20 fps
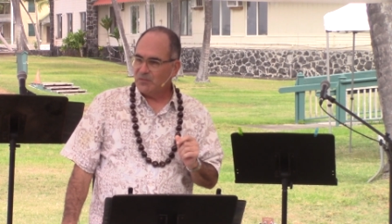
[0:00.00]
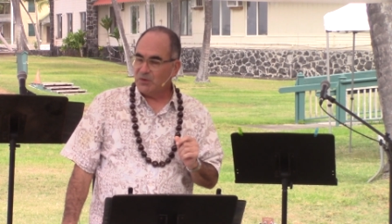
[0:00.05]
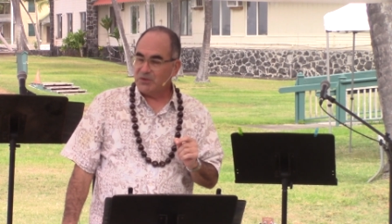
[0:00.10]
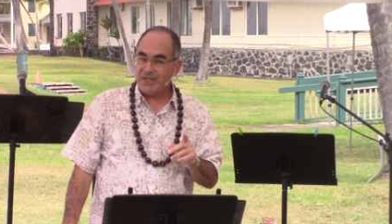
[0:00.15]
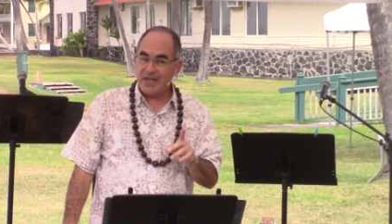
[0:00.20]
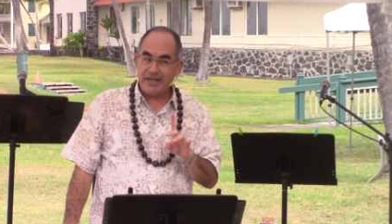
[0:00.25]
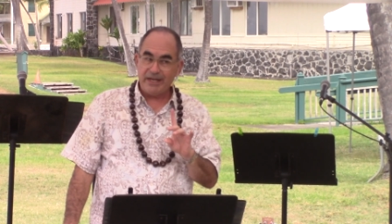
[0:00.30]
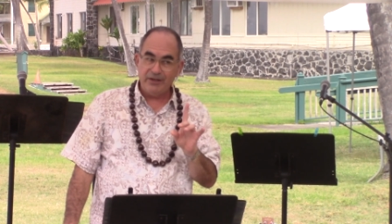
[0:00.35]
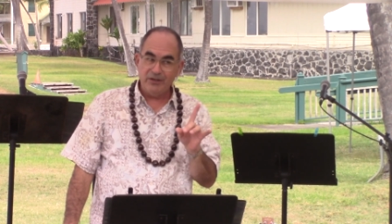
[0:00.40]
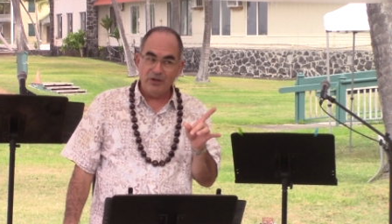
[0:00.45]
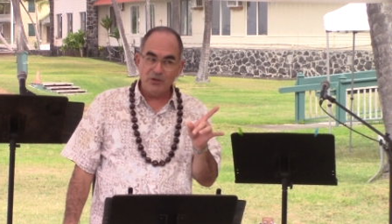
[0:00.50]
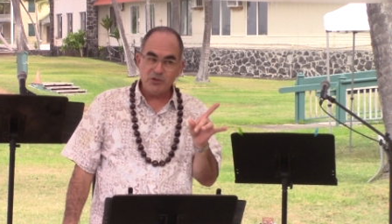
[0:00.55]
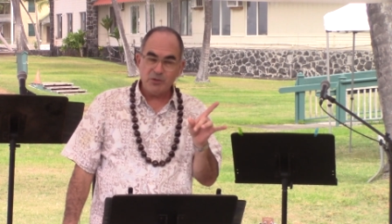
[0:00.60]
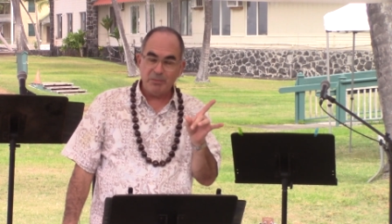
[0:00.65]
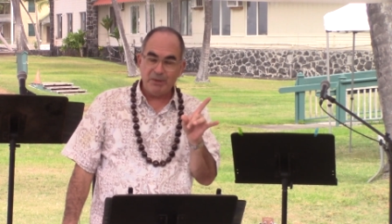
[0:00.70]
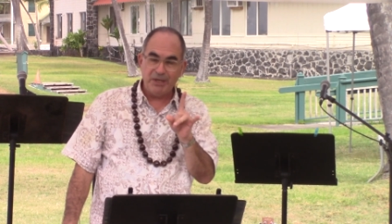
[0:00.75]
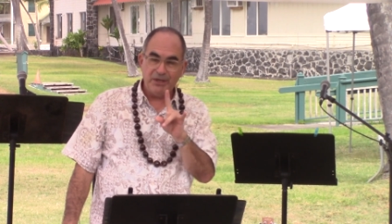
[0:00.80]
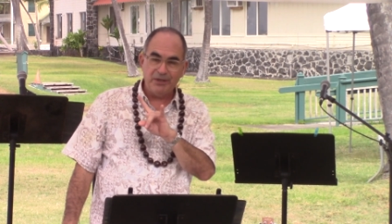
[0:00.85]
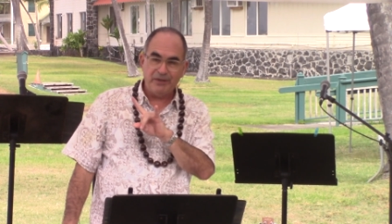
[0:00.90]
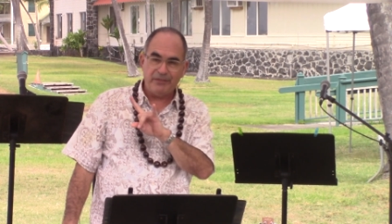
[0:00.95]
So taking notes
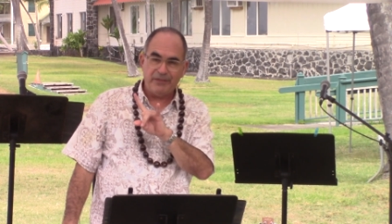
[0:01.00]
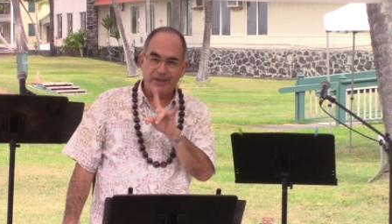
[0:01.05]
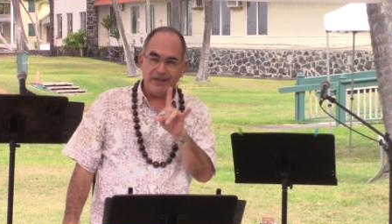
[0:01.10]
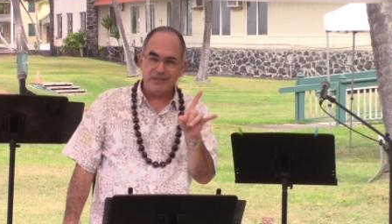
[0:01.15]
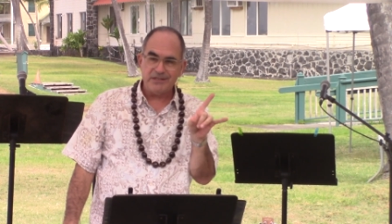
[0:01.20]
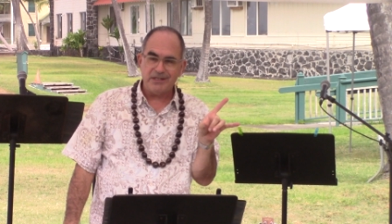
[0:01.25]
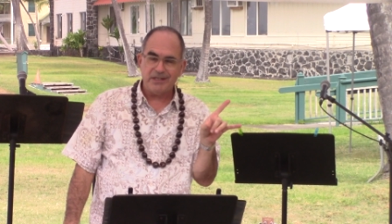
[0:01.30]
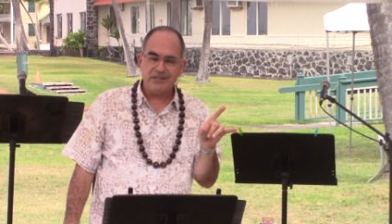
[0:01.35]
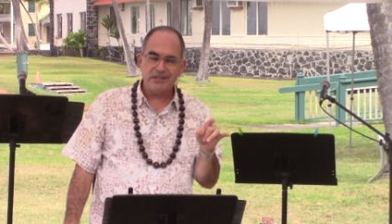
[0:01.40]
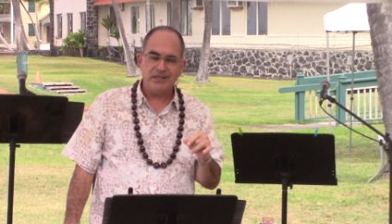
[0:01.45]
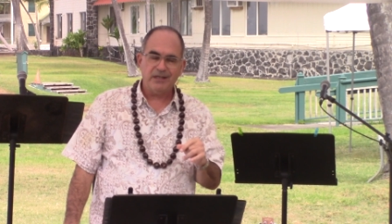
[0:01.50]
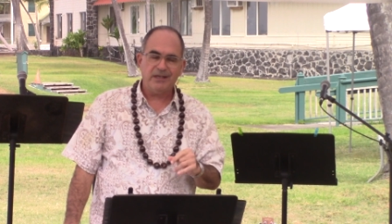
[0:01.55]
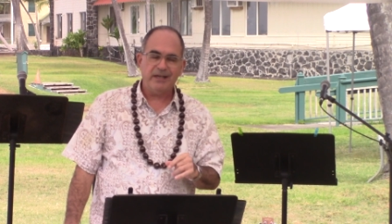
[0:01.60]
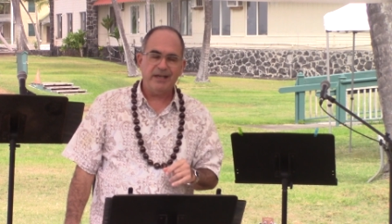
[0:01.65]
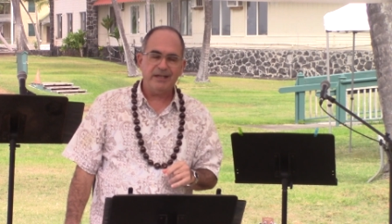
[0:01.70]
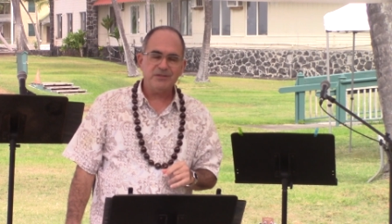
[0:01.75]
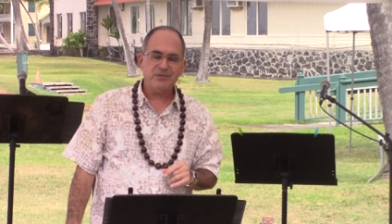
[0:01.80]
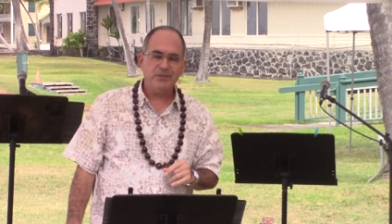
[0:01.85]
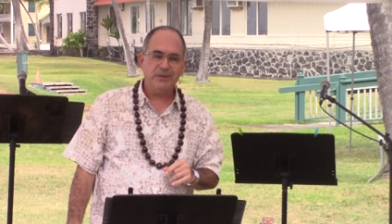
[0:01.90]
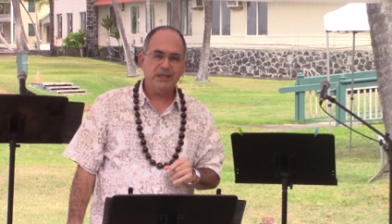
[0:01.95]
will be a good thing, as I said
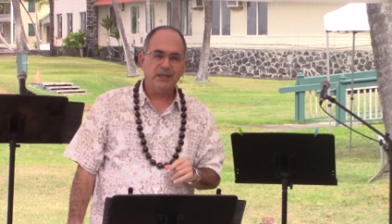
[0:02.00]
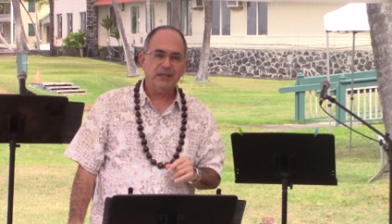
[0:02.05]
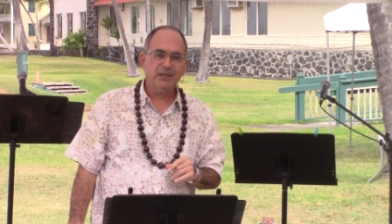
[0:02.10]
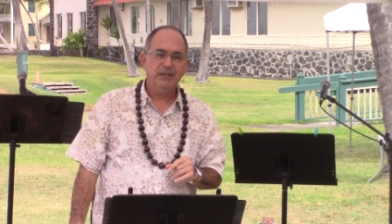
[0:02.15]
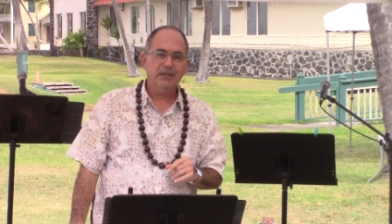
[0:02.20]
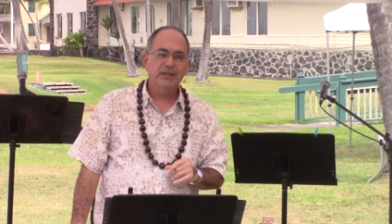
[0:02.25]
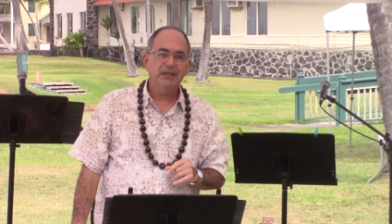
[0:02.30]
last week.